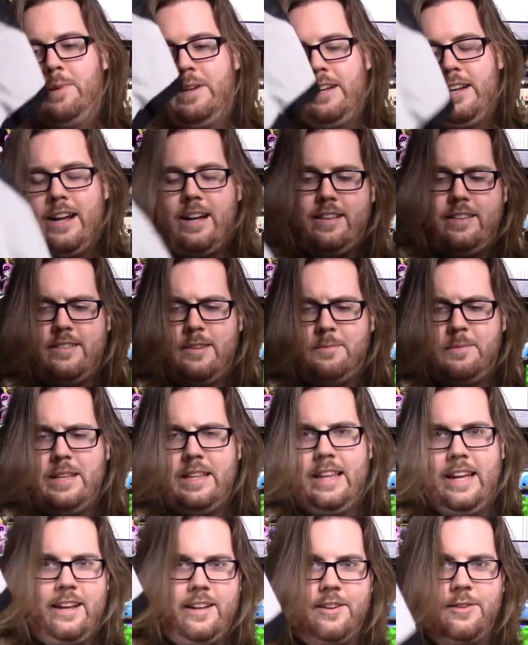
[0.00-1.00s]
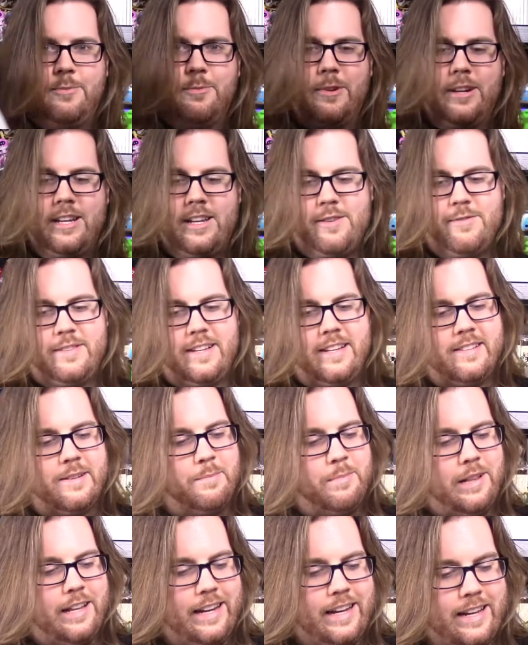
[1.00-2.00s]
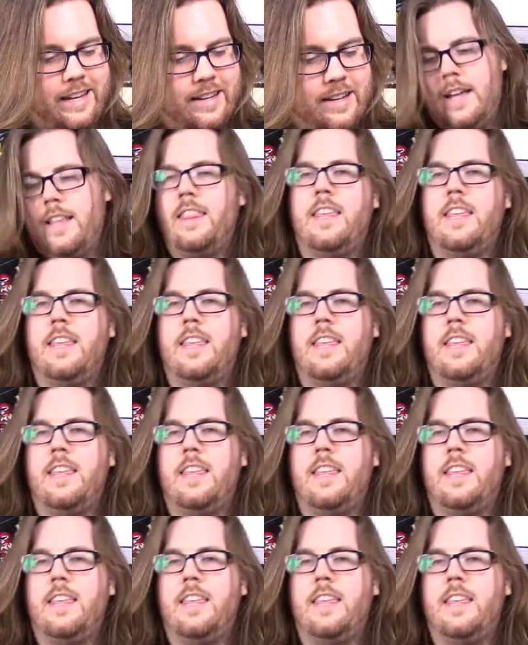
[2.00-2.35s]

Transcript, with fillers: but not something that I'd want to use as a blanket.